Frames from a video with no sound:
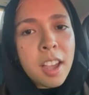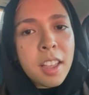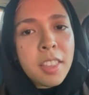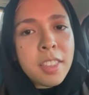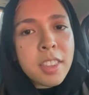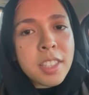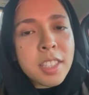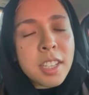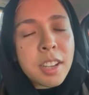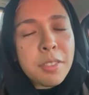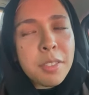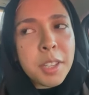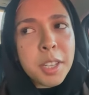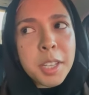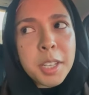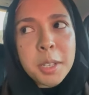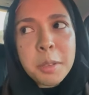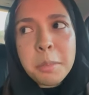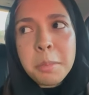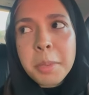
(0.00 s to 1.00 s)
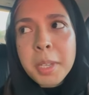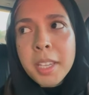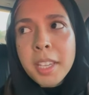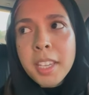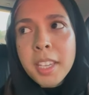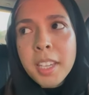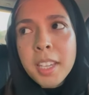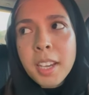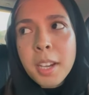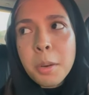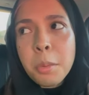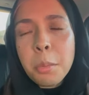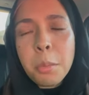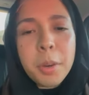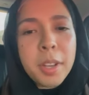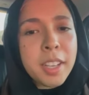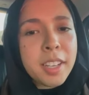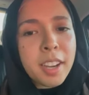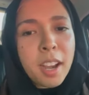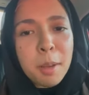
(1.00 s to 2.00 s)
there's definitely gonna be a
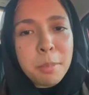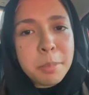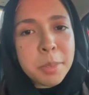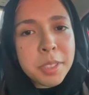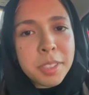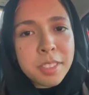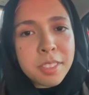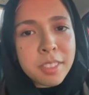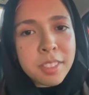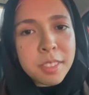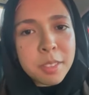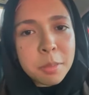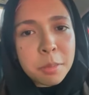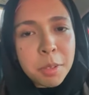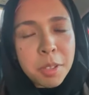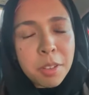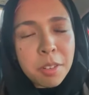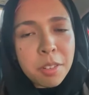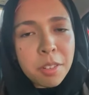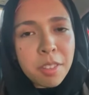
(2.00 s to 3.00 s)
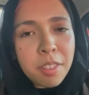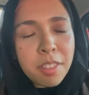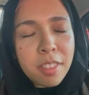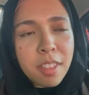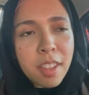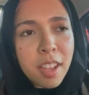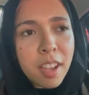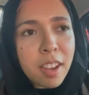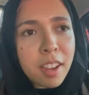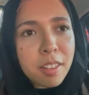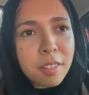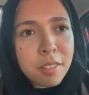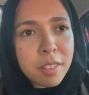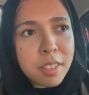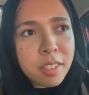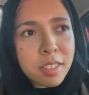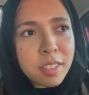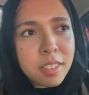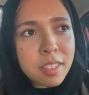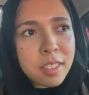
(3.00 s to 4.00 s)
weird absence when you're not there,
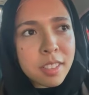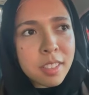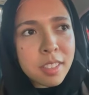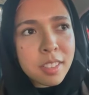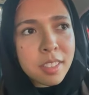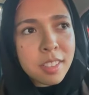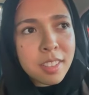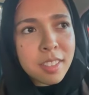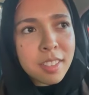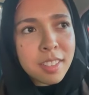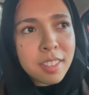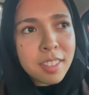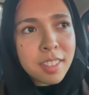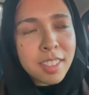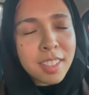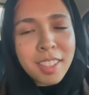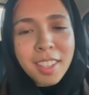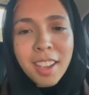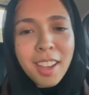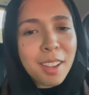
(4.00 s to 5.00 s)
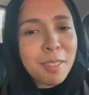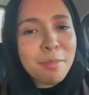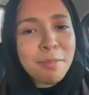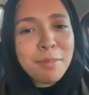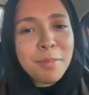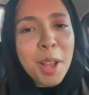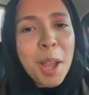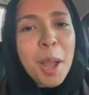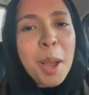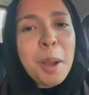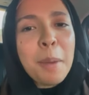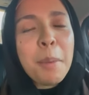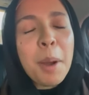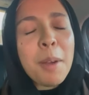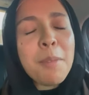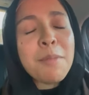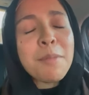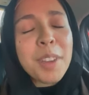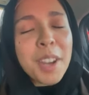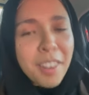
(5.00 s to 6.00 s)
and yeah. But
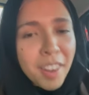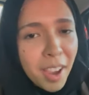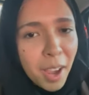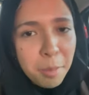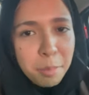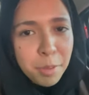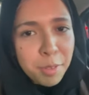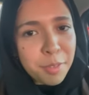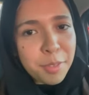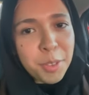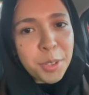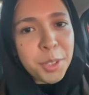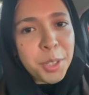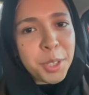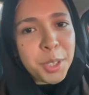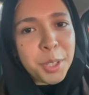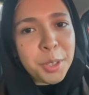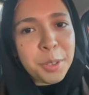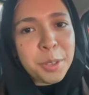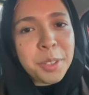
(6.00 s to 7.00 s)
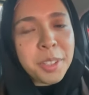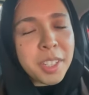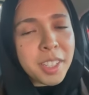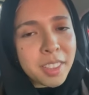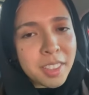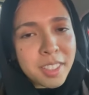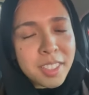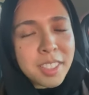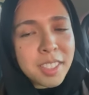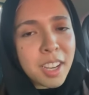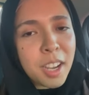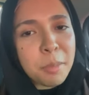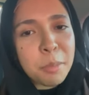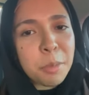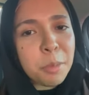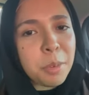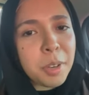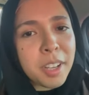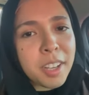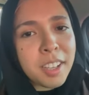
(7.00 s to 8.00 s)
I'm very happy for you. You need this time
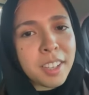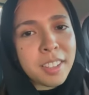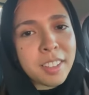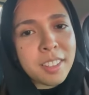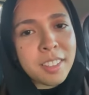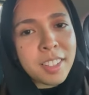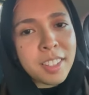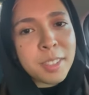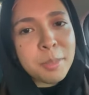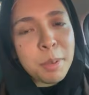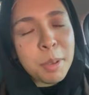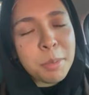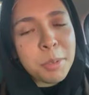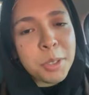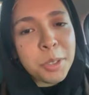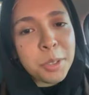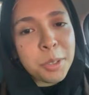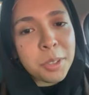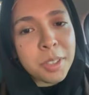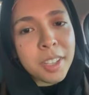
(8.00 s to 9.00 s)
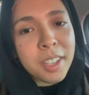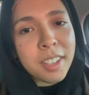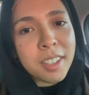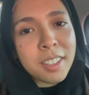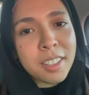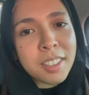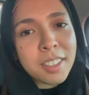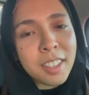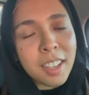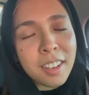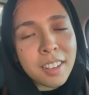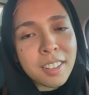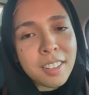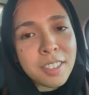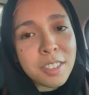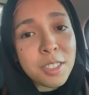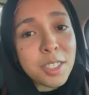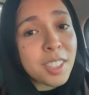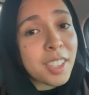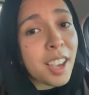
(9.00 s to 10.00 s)
away. You need to be able to do this. And
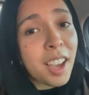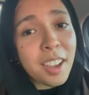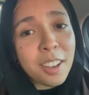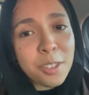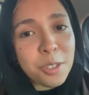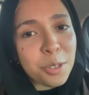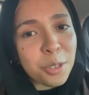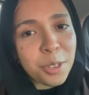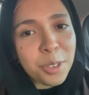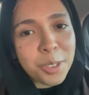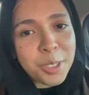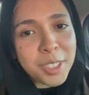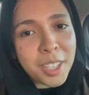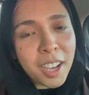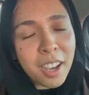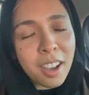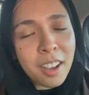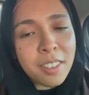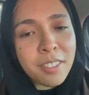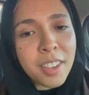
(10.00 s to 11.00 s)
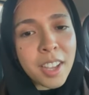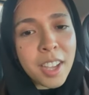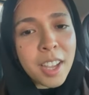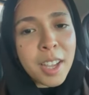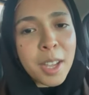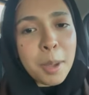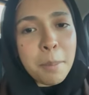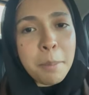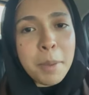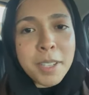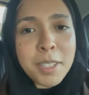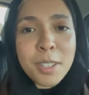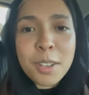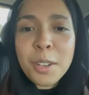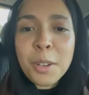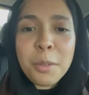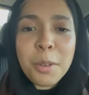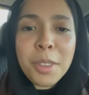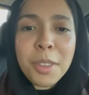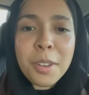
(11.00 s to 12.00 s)
just, yeah, enjoy yourself. Best of
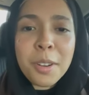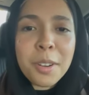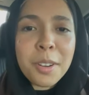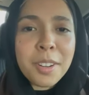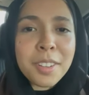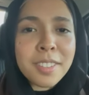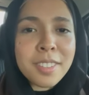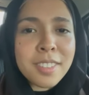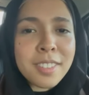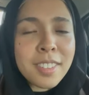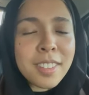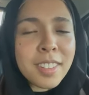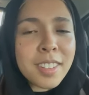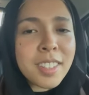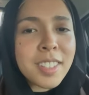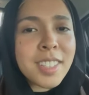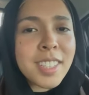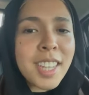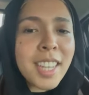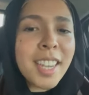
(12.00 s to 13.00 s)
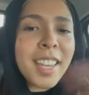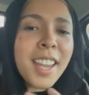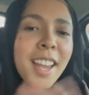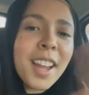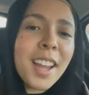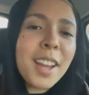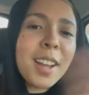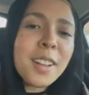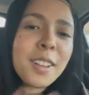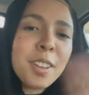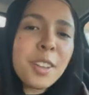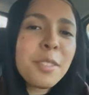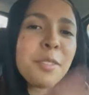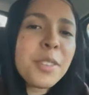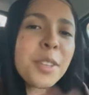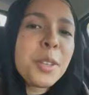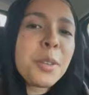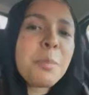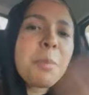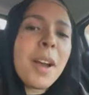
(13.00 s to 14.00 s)
luck with it all. Take care. Love
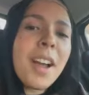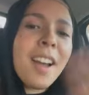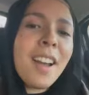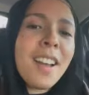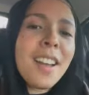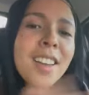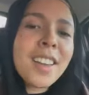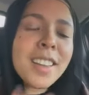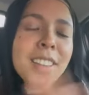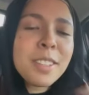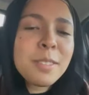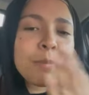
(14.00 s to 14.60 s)
you. Bye.